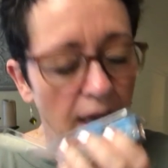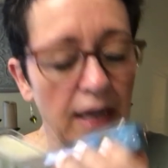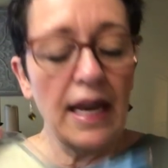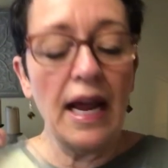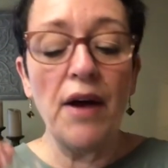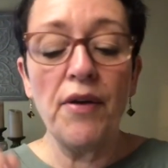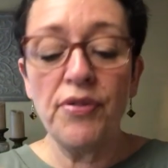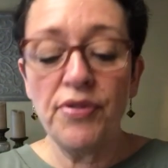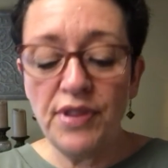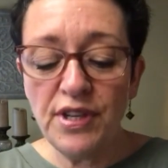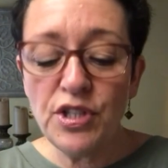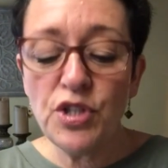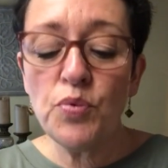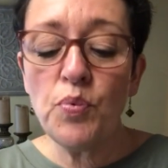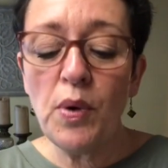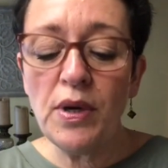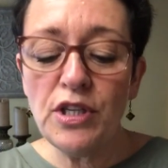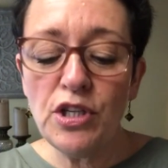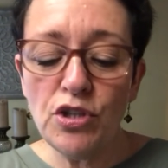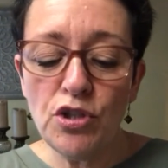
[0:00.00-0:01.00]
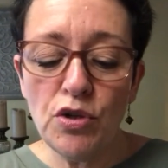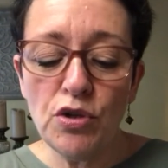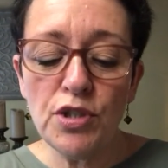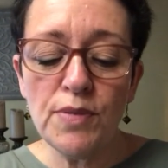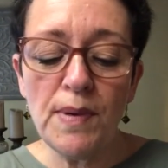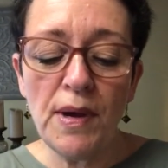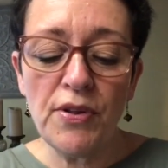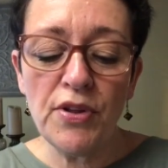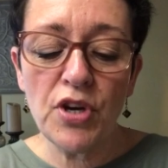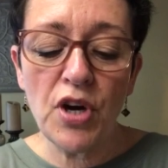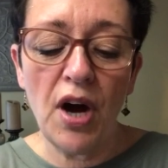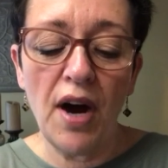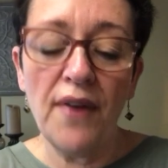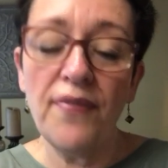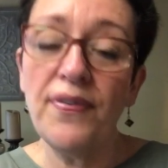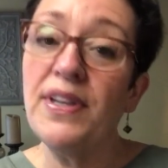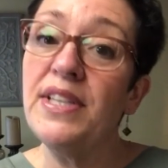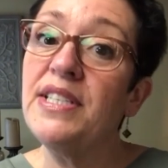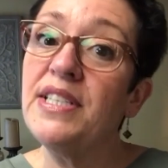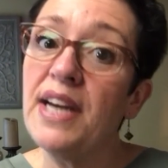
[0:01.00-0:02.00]
Now this one, you do smell the
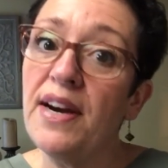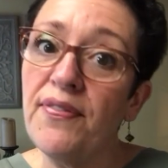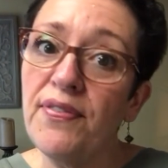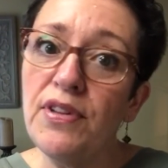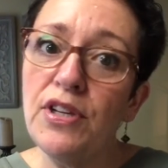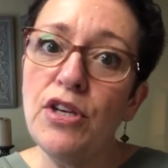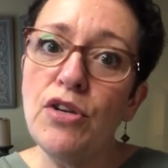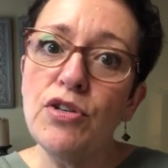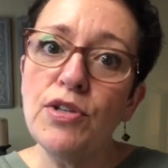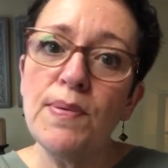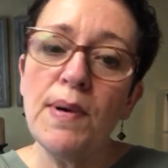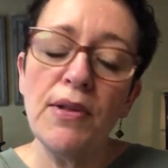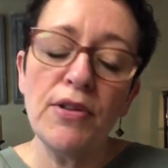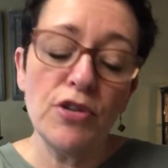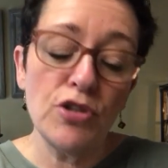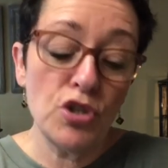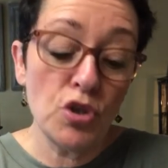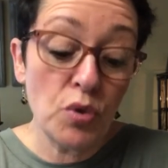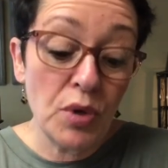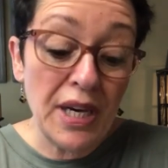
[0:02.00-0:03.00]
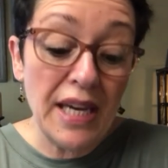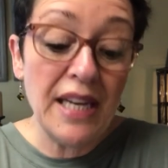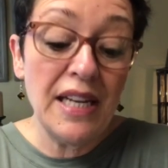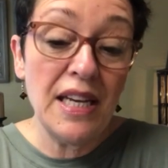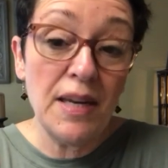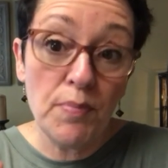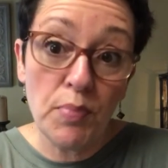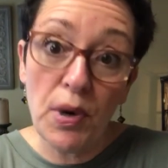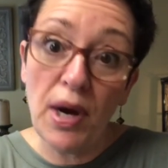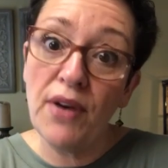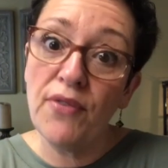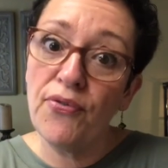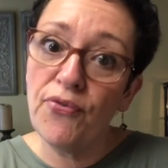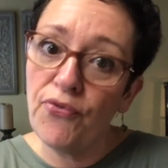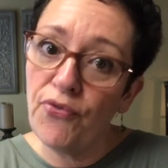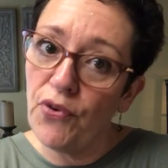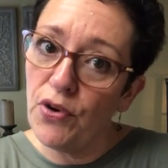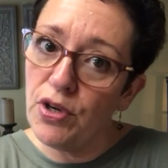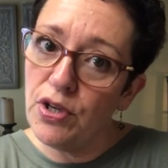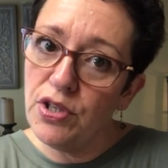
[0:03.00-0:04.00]
coffee. Definitely you smell the zucchini bread
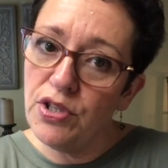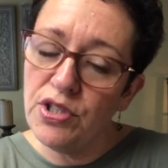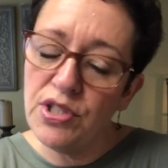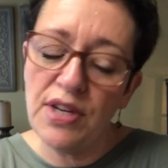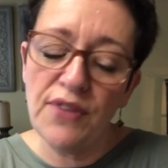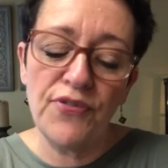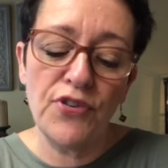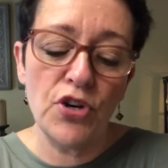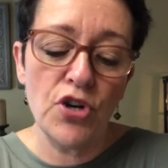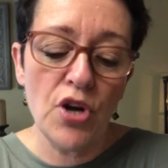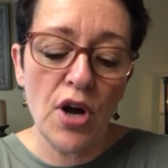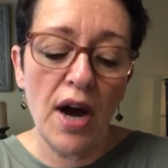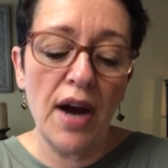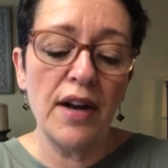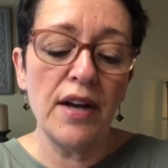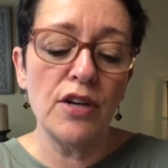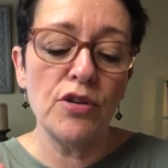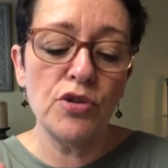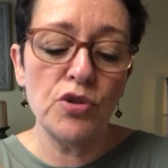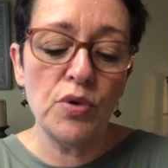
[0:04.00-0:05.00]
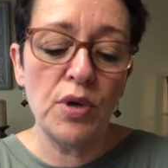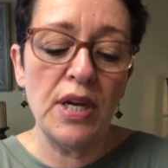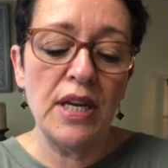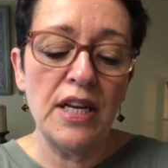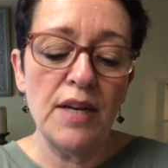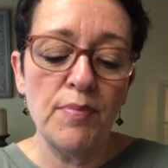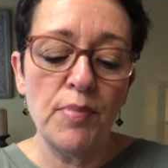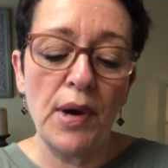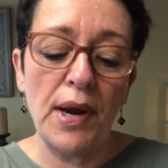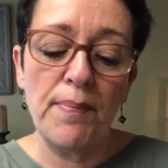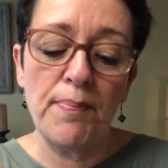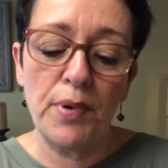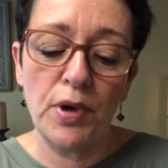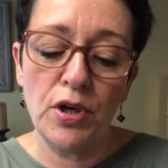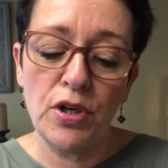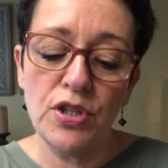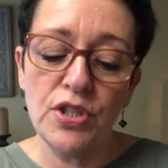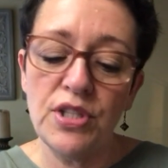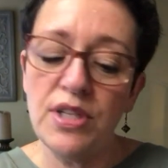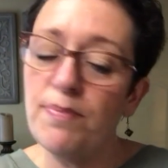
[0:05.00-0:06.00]
first. If you're not a zucchini bread
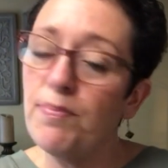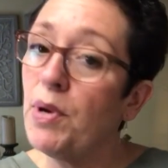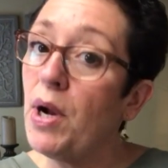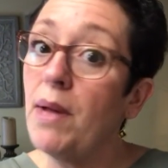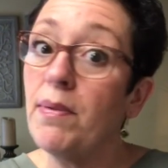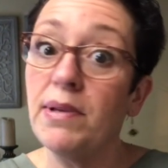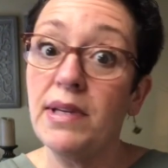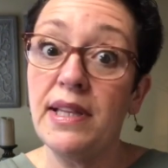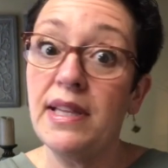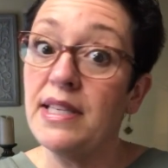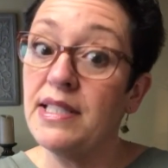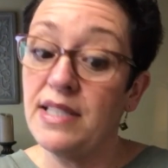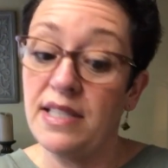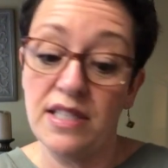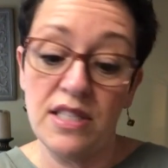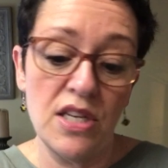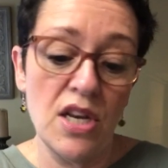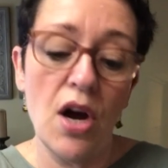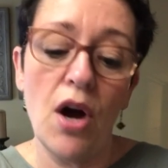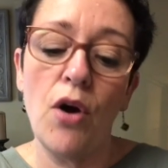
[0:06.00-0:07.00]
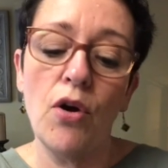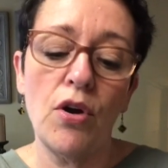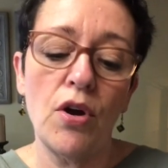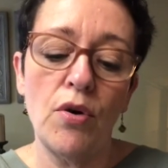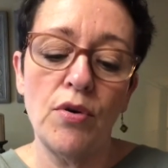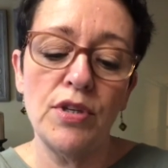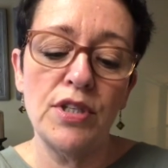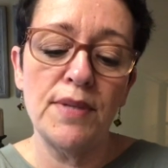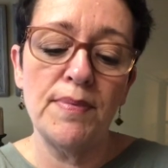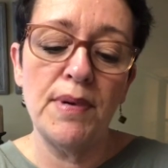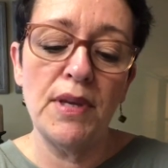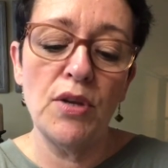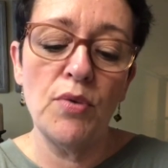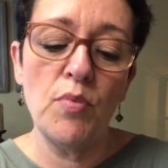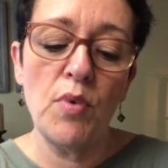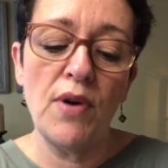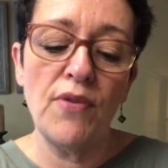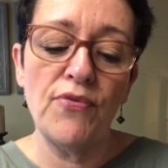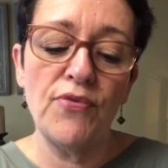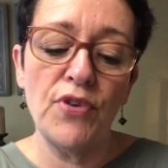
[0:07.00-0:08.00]
person, probably this is not going to be the
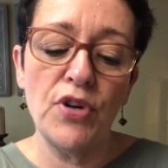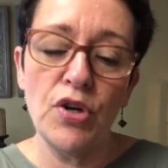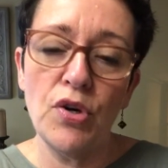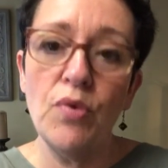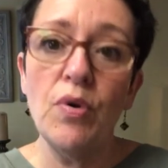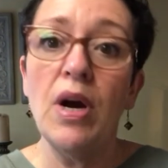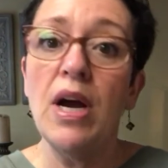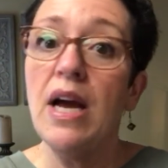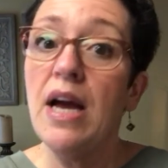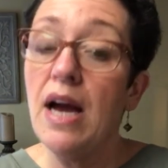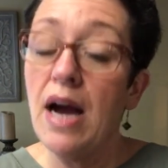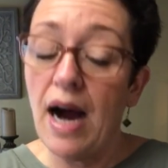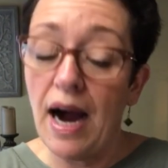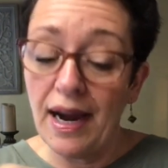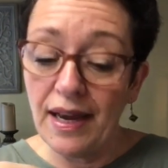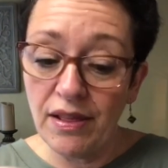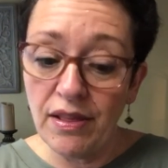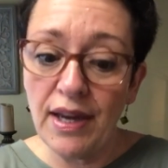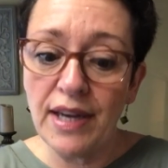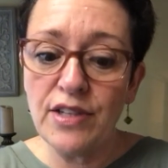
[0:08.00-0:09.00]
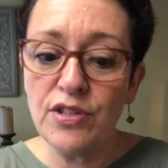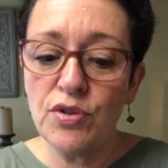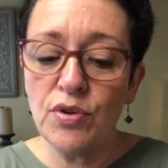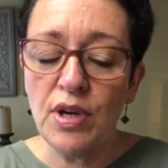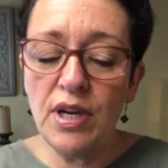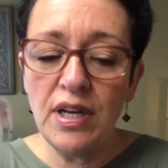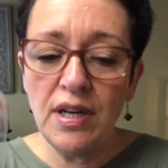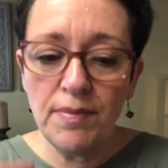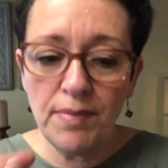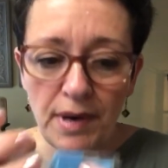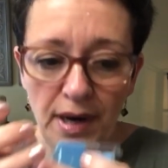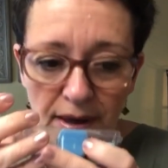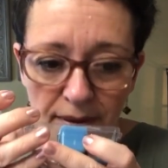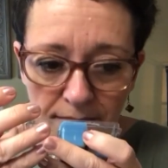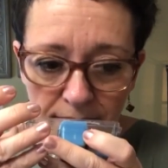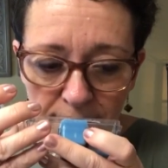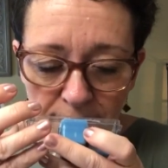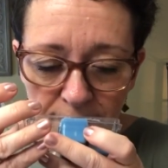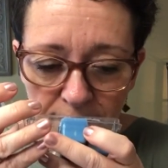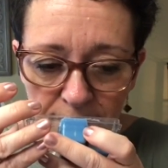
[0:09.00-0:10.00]
one for you. I like zucchini bread,